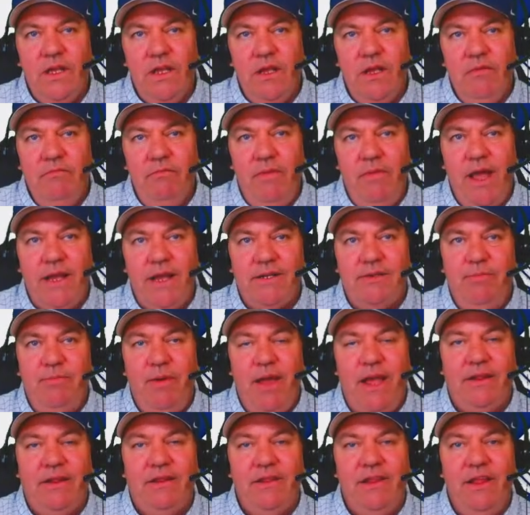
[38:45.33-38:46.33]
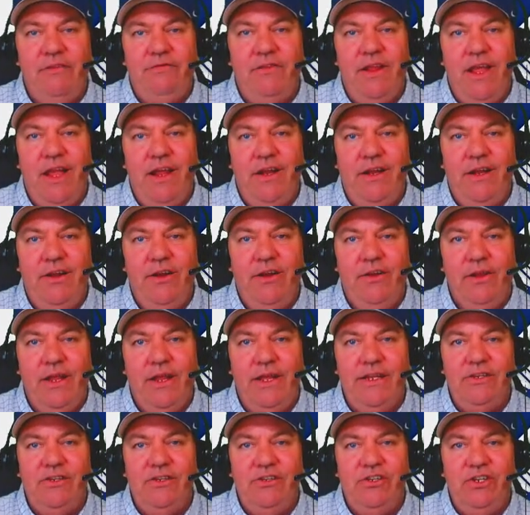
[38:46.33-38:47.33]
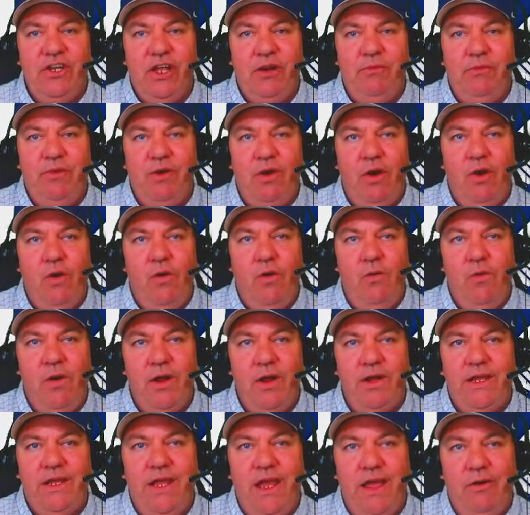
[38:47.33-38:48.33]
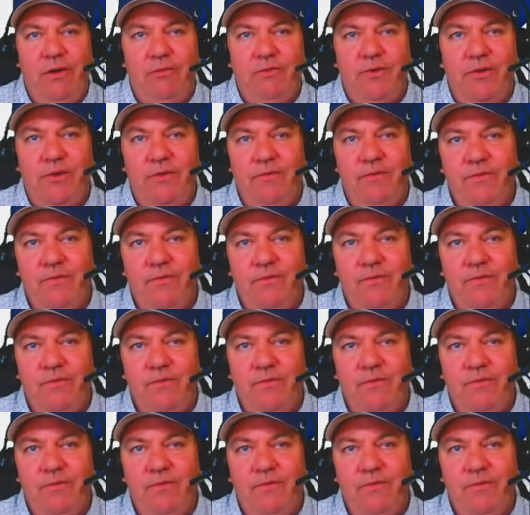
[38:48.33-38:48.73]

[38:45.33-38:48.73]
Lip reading: Max batting left-handed here, ladies and gentlemen. 0-1 count.